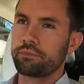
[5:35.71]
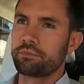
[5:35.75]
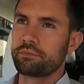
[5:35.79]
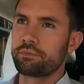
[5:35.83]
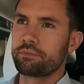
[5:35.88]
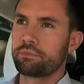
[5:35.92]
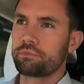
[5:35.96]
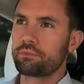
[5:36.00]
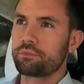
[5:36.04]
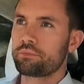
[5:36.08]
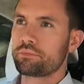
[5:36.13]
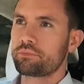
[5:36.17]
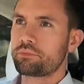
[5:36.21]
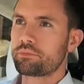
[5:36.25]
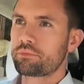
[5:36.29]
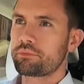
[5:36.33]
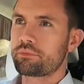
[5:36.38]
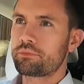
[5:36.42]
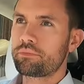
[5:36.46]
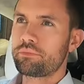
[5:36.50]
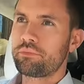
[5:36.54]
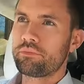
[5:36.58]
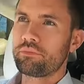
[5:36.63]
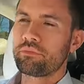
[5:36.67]

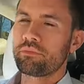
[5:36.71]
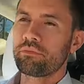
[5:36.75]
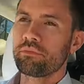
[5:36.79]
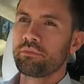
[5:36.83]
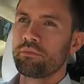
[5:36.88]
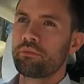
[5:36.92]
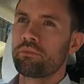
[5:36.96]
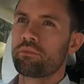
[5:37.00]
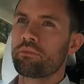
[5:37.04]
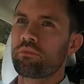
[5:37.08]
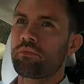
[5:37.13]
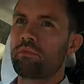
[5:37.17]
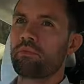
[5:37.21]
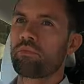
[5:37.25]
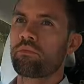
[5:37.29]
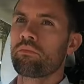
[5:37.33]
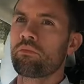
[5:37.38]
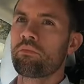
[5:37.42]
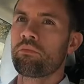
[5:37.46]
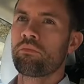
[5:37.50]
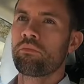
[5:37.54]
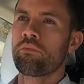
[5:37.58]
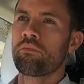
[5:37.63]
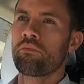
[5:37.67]

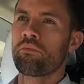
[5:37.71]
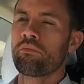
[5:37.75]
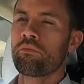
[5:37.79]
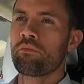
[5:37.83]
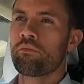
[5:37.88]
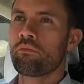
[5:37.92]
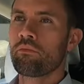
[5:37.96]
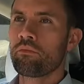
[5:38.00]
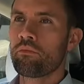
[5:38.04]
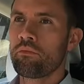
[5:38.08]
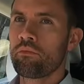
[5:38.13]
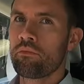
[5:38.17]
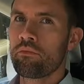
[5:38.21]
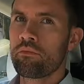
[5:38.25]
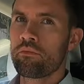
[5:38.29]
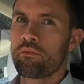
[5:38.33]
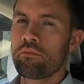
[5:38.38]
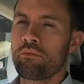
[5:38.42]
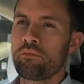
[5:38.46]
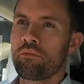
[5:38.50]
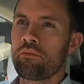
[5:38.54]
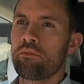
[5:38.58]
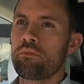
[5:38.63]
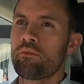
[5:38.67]

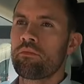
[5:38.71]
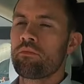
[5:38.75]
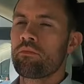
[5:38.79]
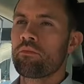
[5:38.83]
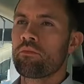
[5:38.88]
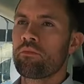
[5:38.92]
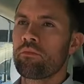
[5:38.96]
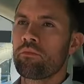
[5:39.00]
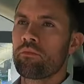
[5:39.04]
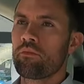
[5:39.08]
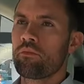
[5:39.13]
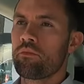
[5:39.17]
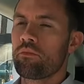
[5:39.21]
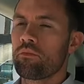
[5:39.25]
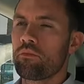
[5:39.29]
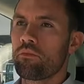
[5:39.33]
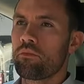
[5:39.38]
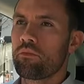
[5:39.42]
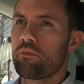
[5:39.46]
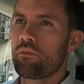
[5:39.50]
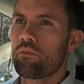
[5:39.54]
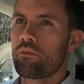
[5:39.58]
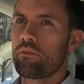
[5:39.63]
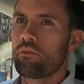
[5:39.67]

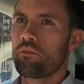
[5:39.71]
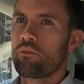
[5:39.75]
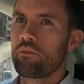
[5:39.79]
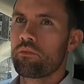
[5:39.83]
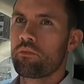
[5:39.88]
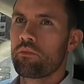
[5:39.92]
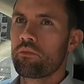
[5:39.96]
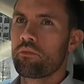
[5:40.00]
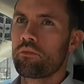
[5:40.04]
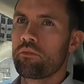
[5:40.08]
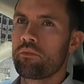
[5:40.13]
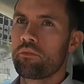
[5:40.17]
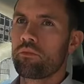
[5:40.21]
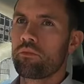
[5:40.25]
(not speaking)